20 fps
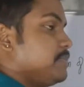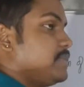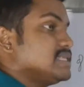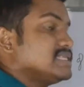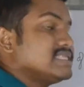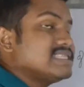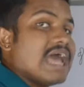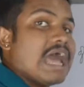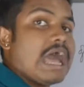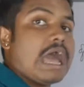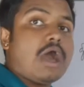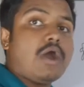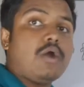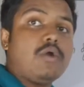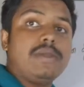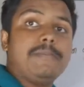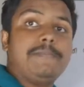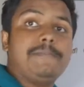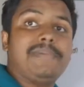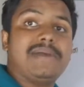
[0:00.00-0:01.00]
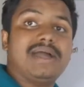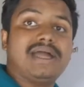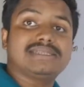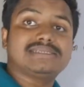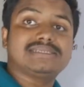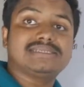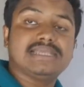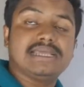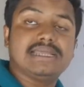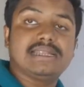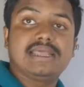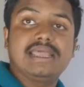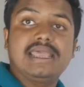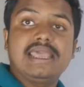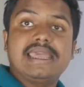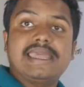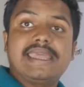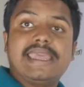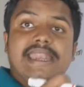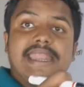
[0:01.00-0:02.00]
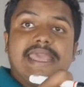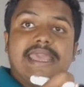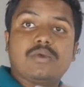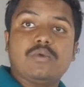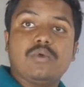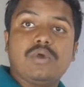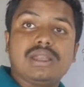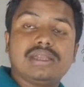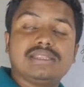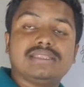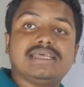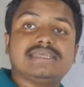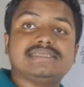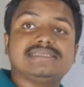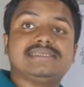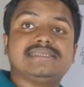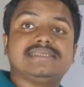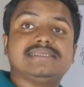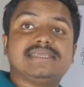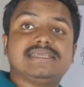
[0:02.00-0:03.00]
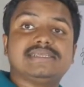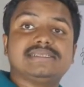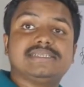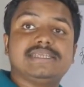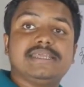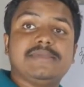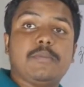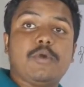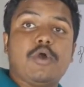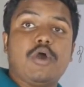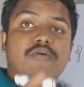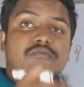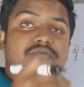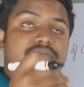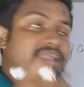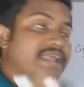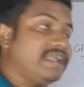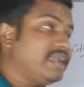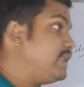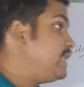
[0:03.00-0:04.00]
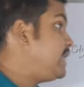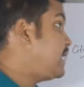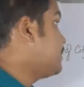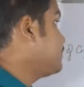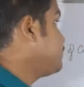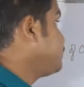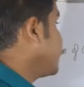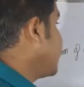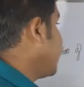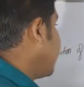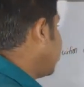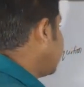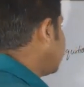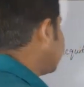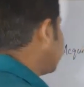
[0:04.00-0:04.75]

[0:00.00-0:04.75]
means how a person can acquire the citizenship of India. And the